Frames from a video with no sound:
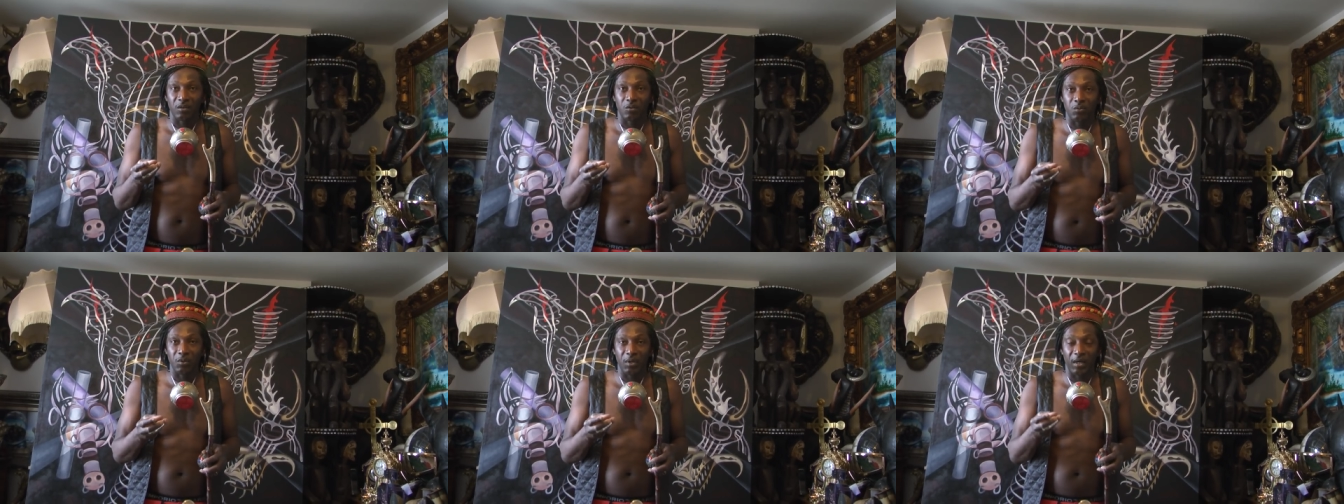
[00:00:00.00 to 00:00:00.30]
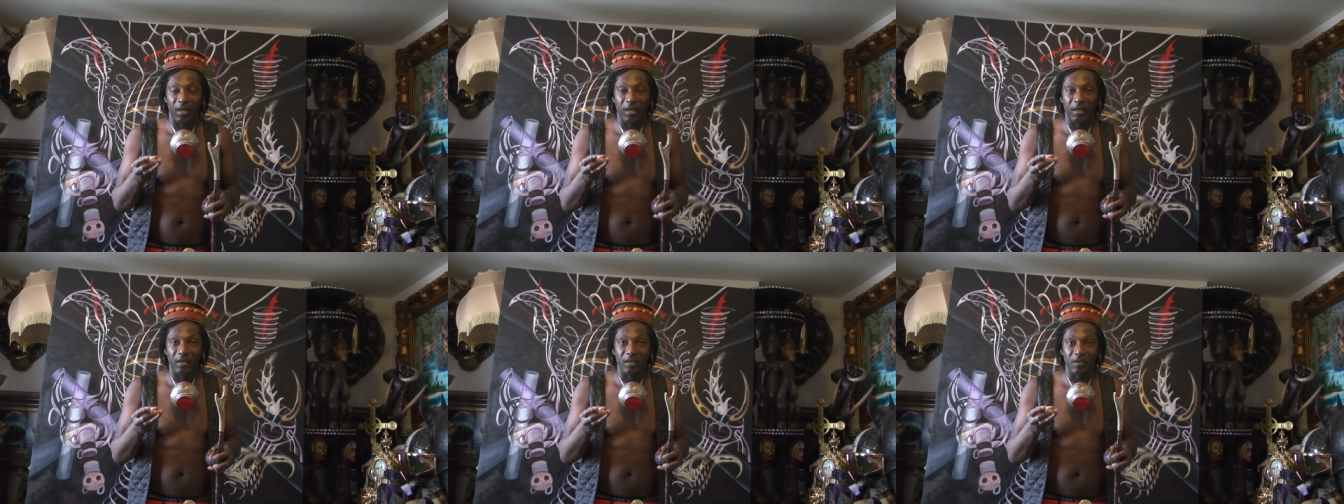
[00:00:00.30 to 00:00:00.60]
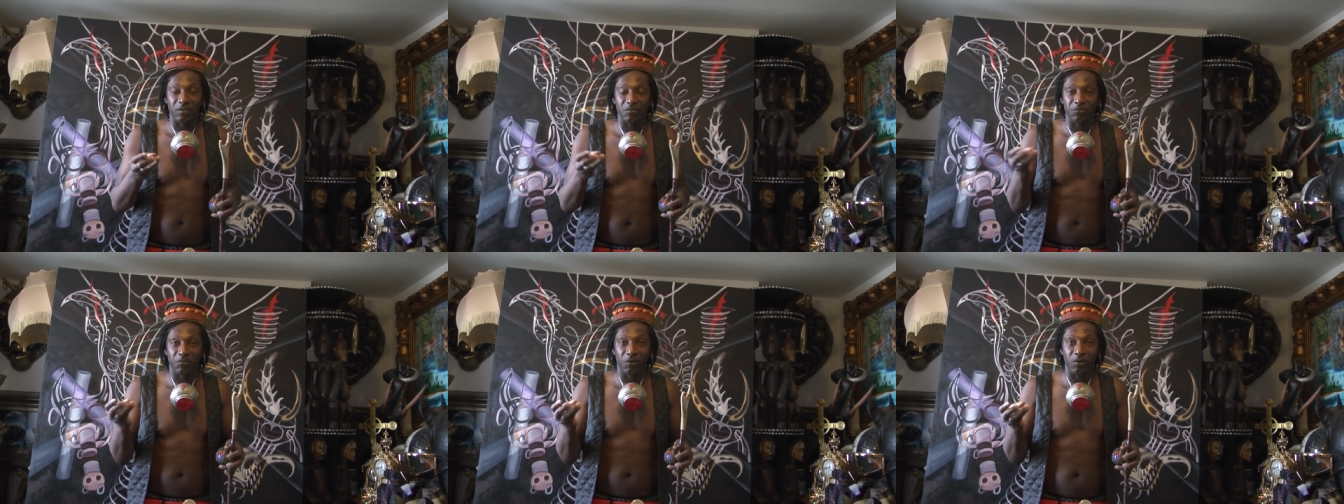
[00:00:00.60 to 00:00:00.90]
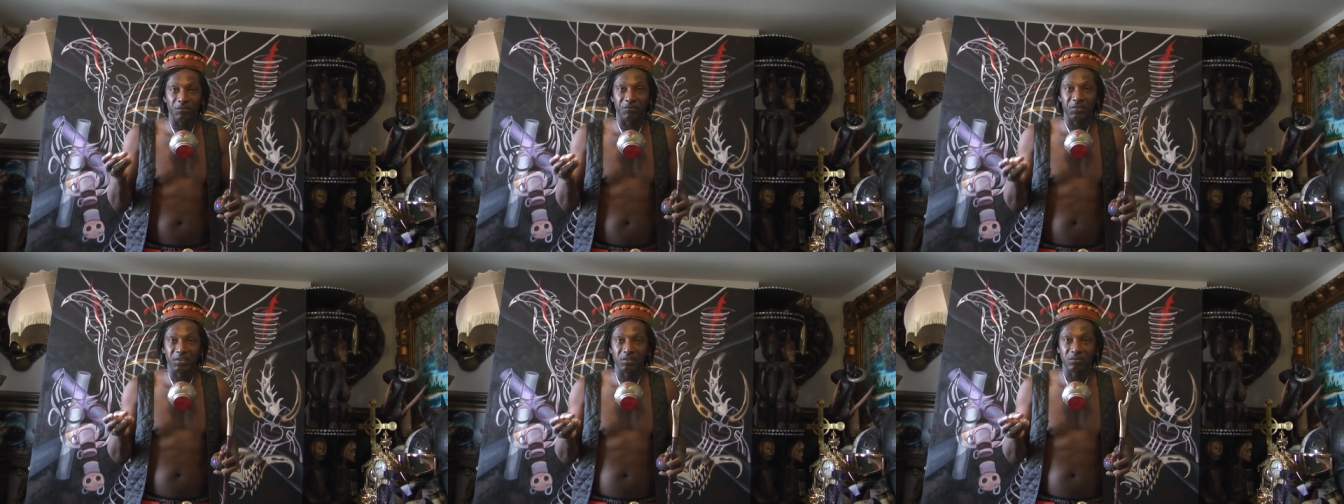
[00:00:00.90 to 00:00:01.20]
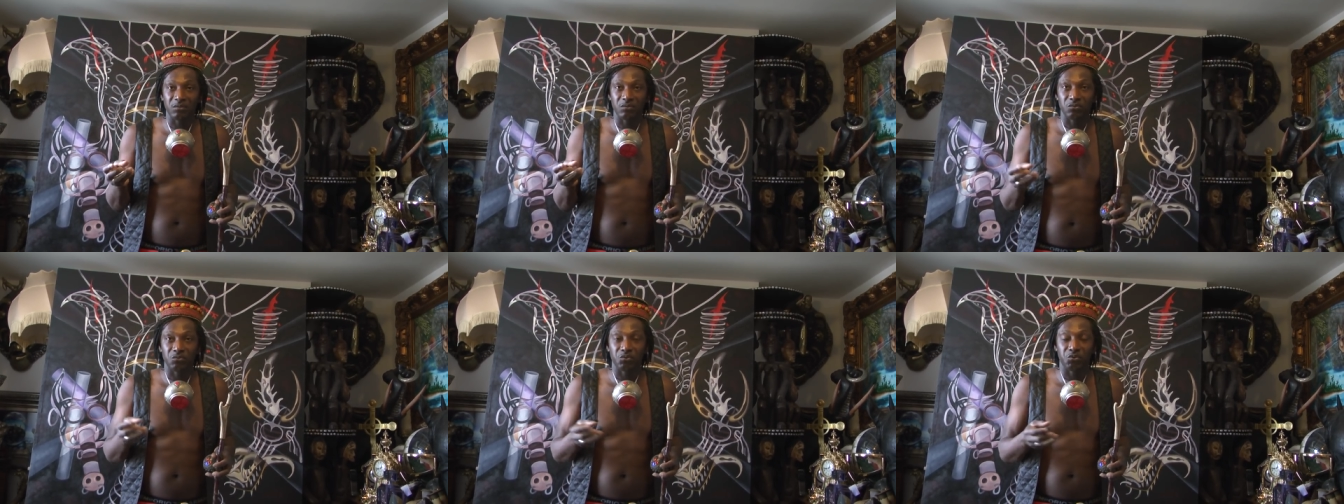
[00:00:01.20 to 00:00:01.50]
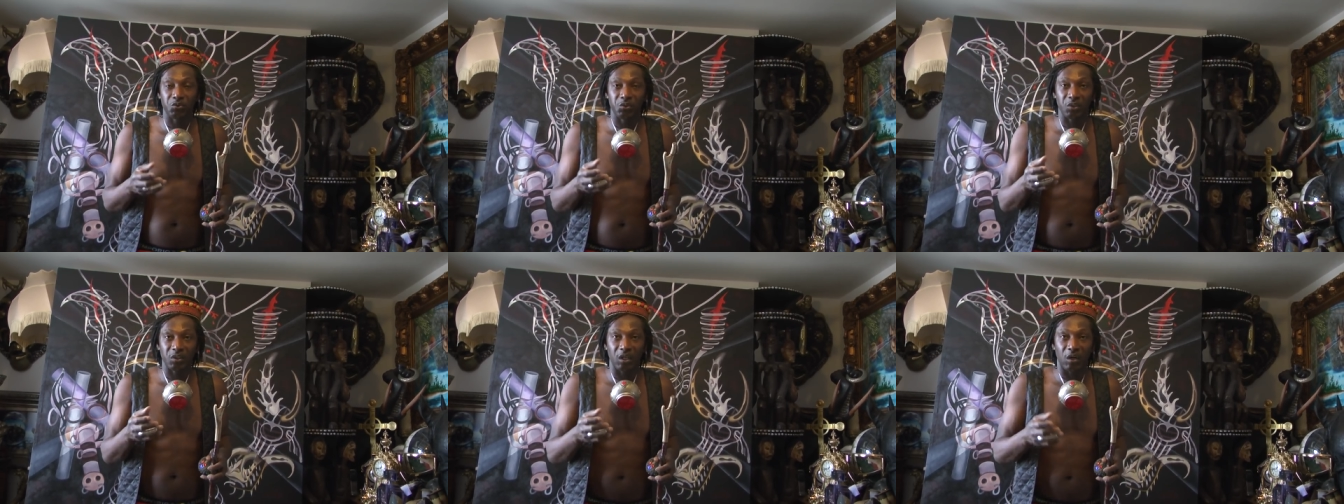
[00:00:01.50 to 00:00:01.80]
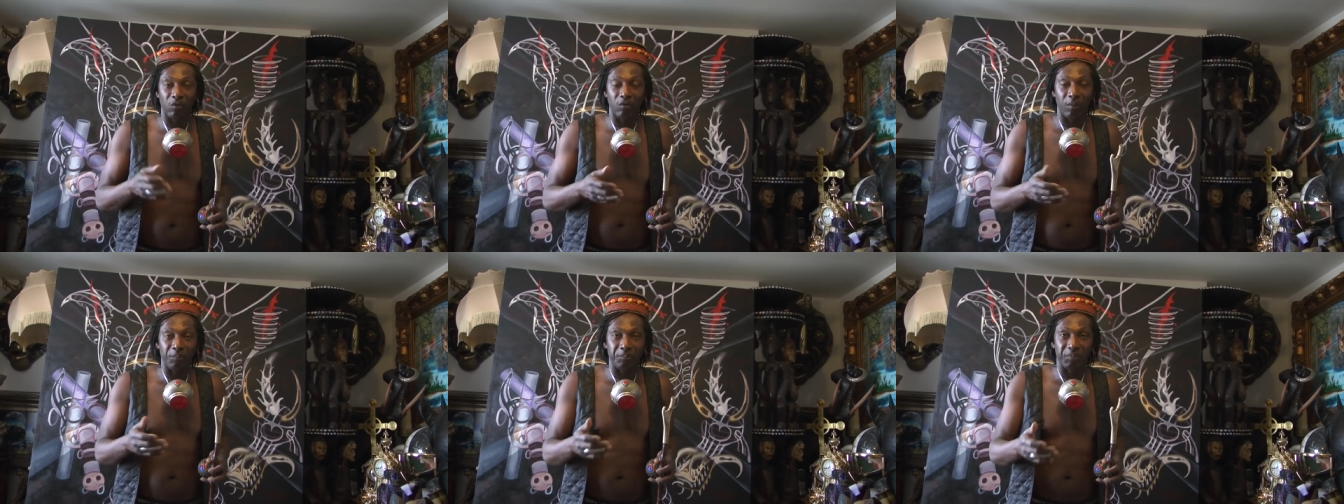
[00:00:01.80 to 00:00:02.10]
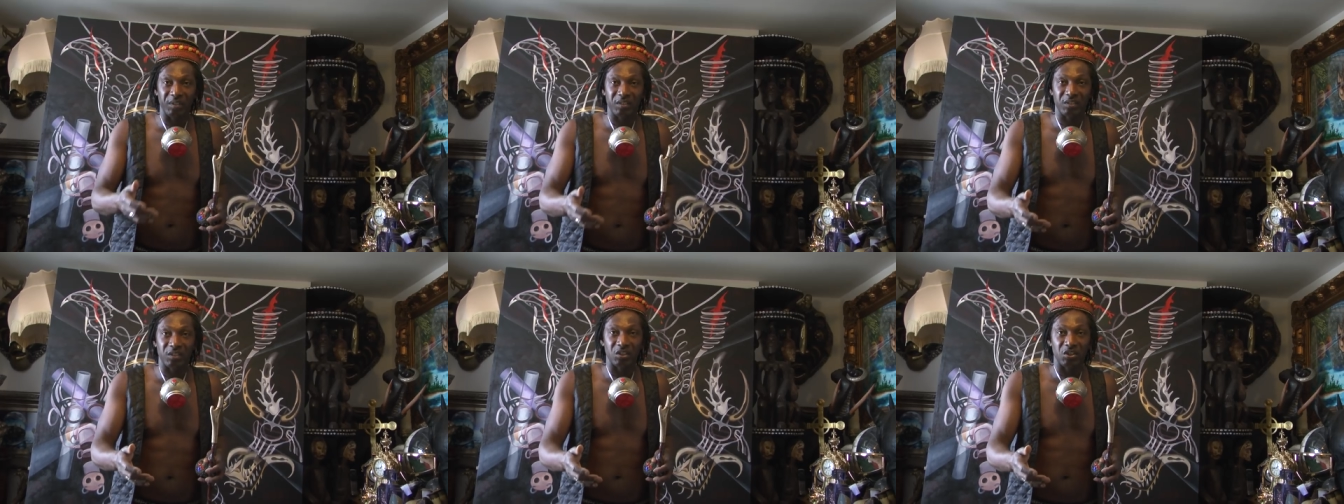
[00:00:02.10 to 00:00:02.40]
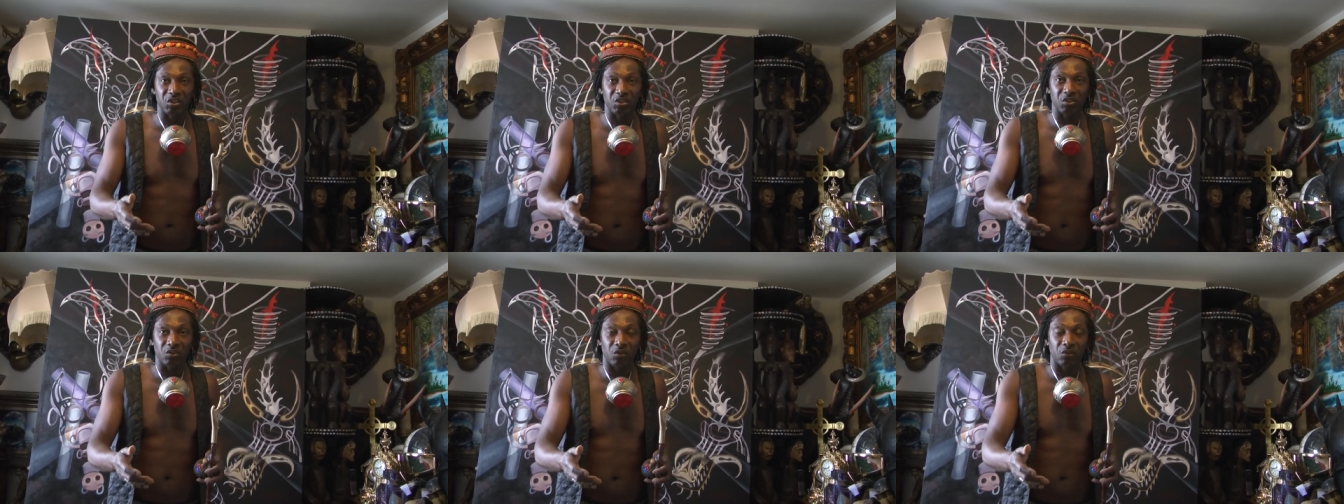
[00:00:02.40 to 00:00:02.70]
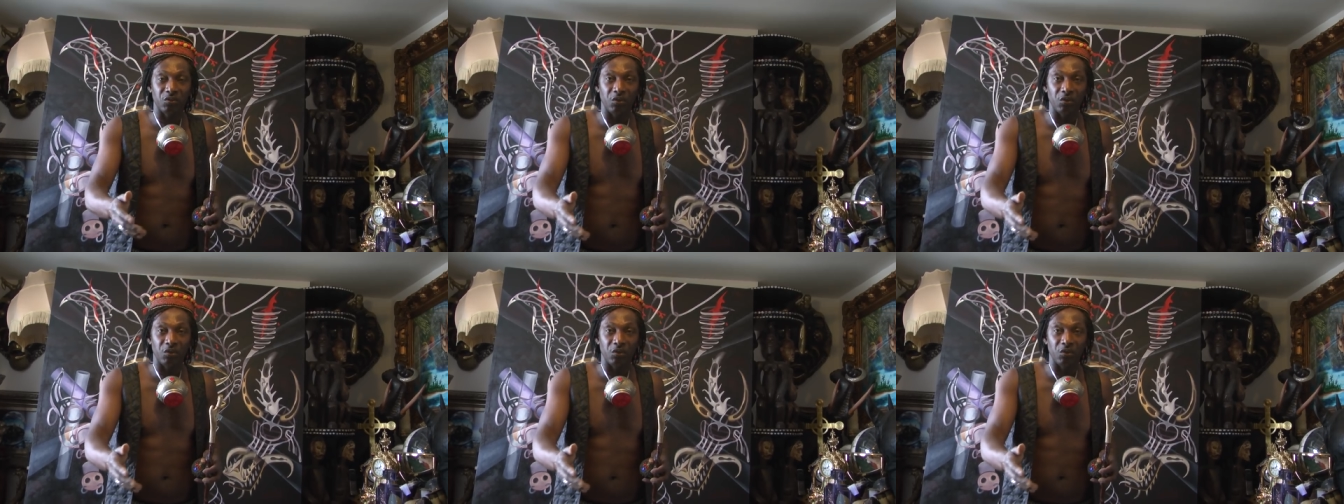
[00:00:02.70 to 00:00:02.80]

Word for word: we are involving during our passage